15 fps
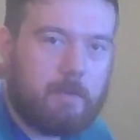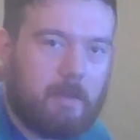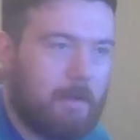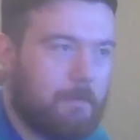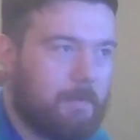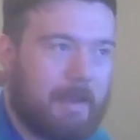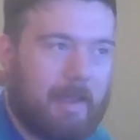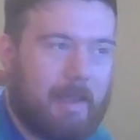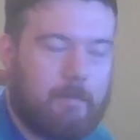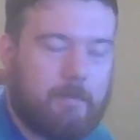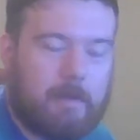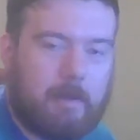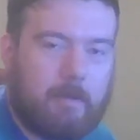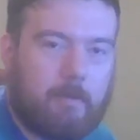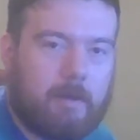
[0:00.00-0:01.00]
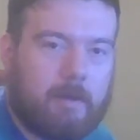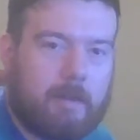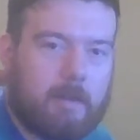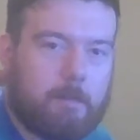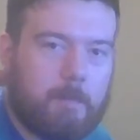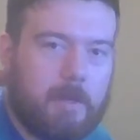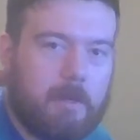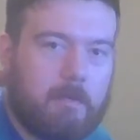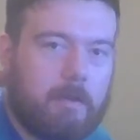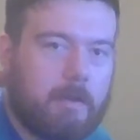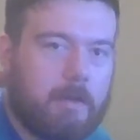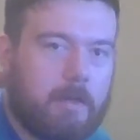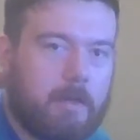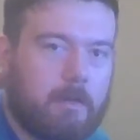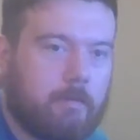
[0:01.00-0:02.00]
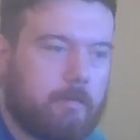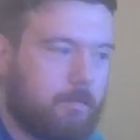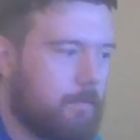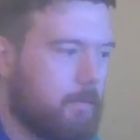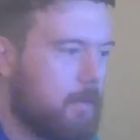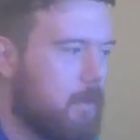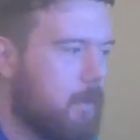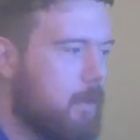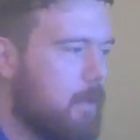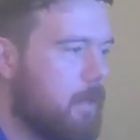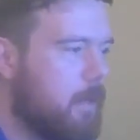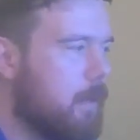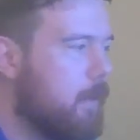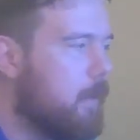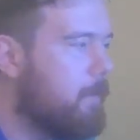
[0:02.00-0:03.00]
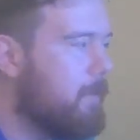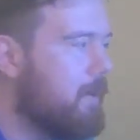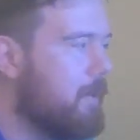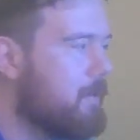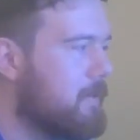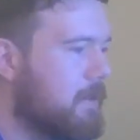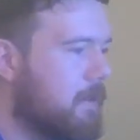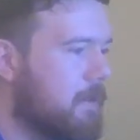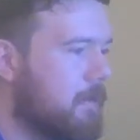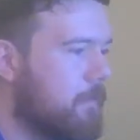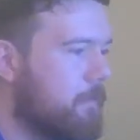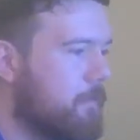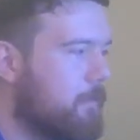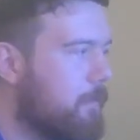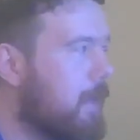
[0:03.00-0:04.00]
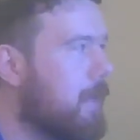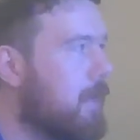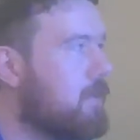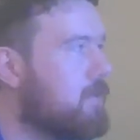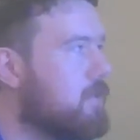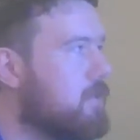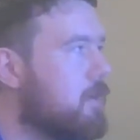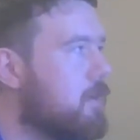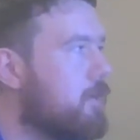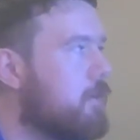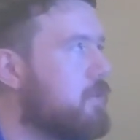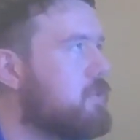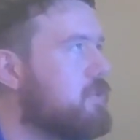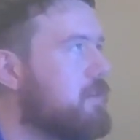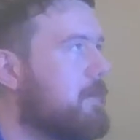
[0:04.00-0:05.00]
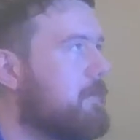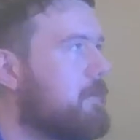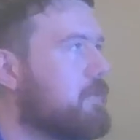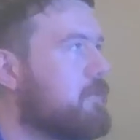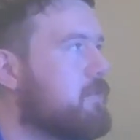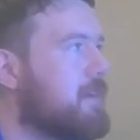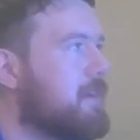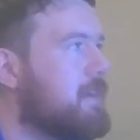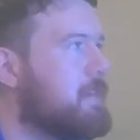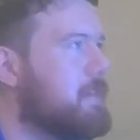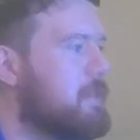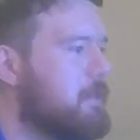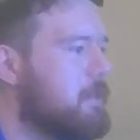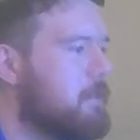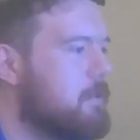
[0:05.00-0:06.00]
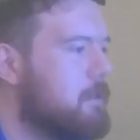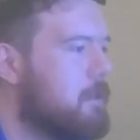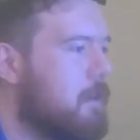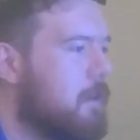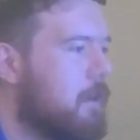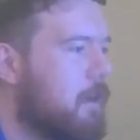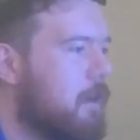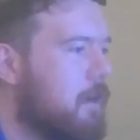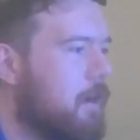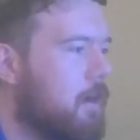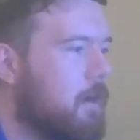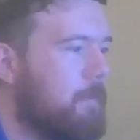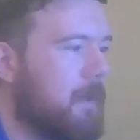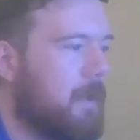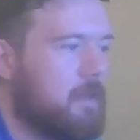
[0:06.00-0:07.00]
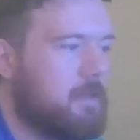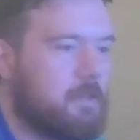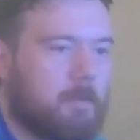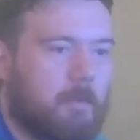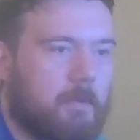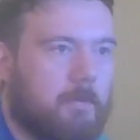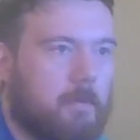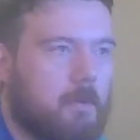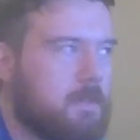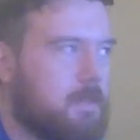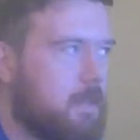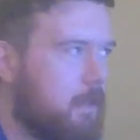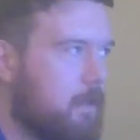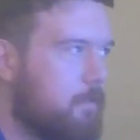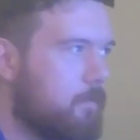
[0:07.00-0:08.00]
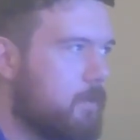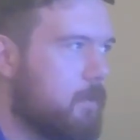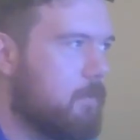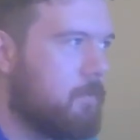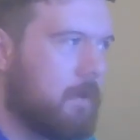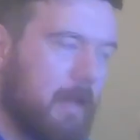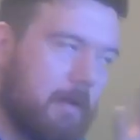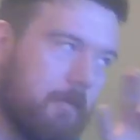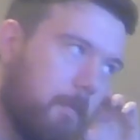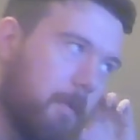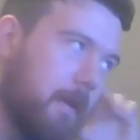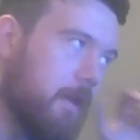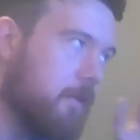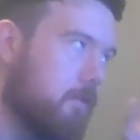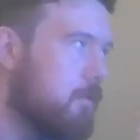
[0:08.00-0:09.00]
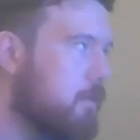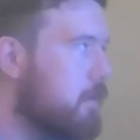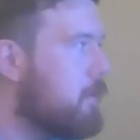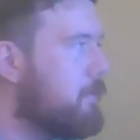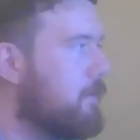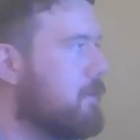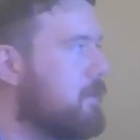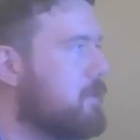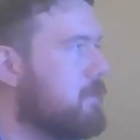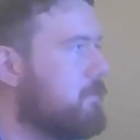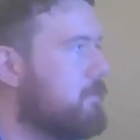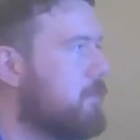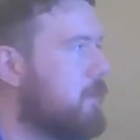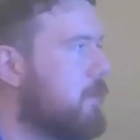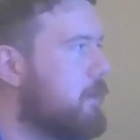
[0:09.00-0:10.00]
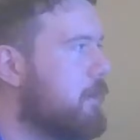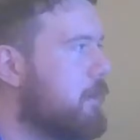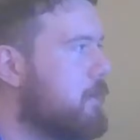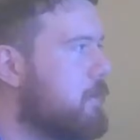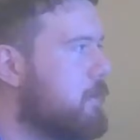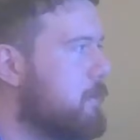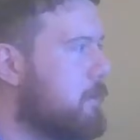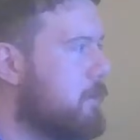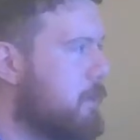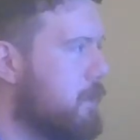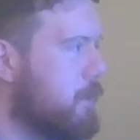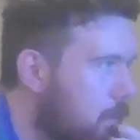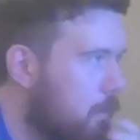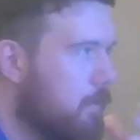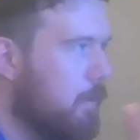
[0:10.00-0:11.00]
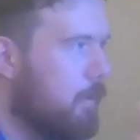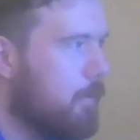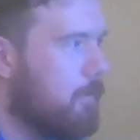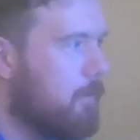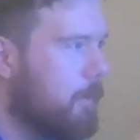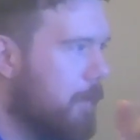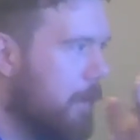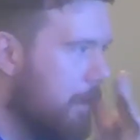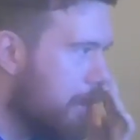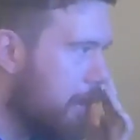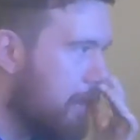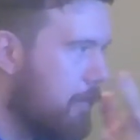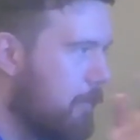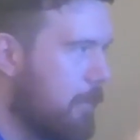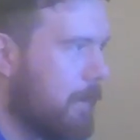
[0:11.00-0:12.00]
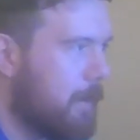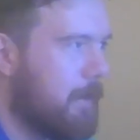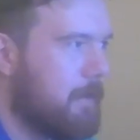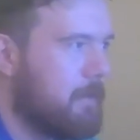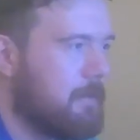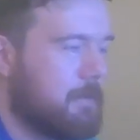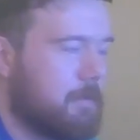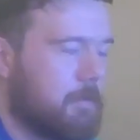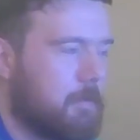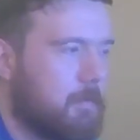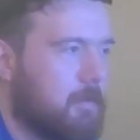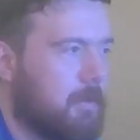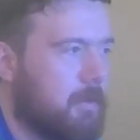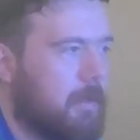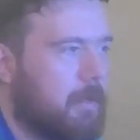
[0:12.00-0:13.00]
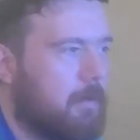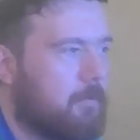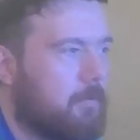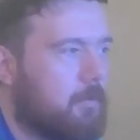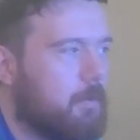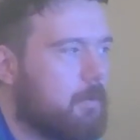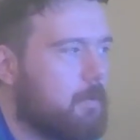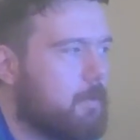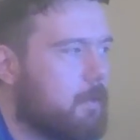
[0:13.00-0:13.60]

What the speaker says: if I can't figure out a way to get the panel on here. But it's it's chapter 296, page number 14. We have a panel of a list of pro heroes who are dead. The only one that I kind of recognized that someone pointed out was